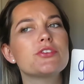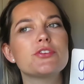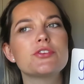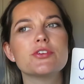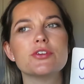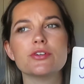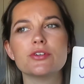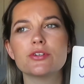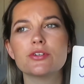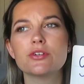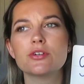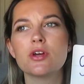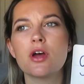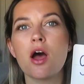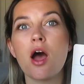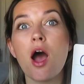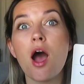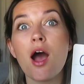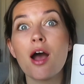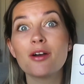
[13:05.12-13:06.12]
d.
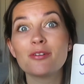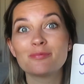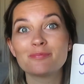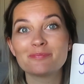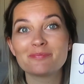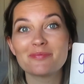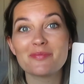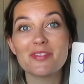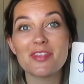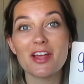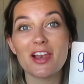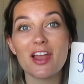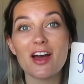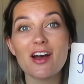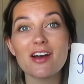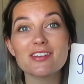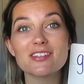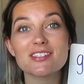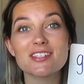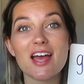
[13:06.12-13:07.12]
The
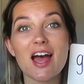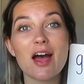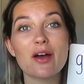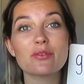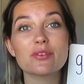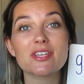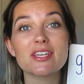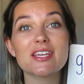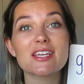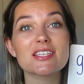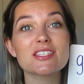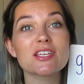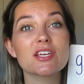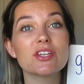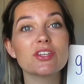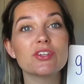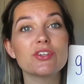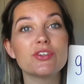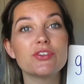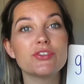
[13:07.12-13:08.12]
last sound is
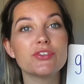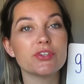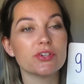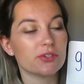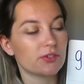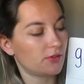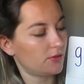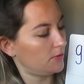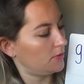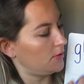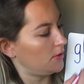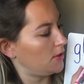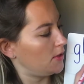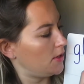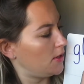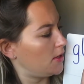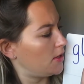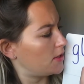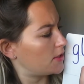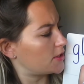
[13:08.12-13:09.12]
d.
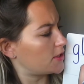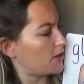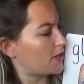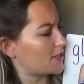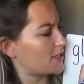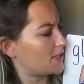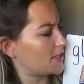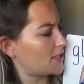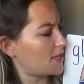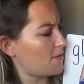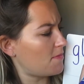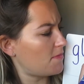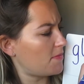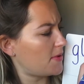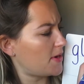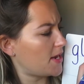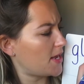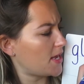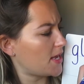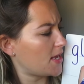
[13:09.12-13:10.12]
So I
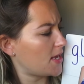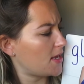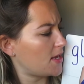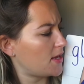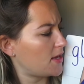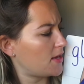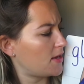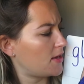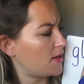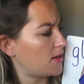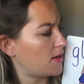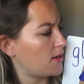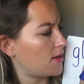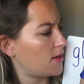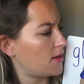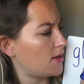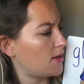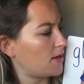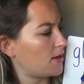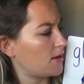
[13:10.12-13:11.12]
simply
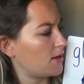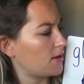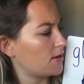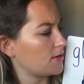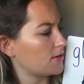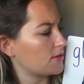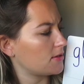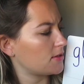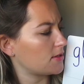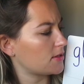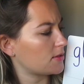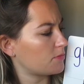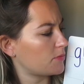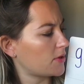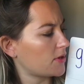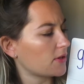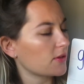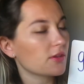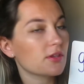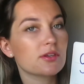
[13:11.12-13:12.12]
just
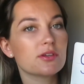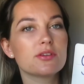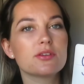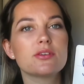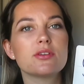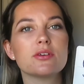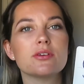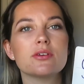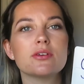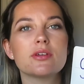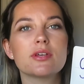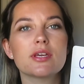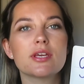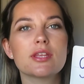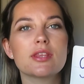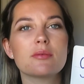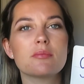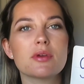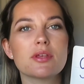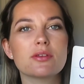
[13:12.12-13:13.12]
put the d
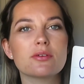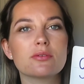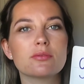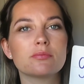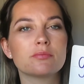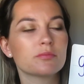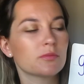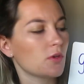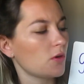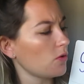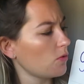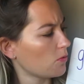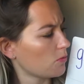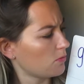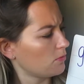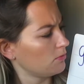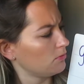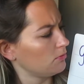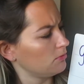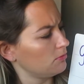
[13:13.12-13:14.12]
in the middle. Oh,
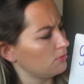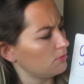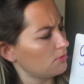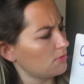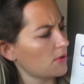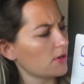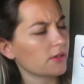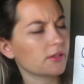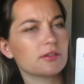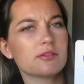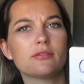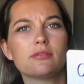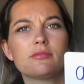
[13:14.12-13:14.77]
fine.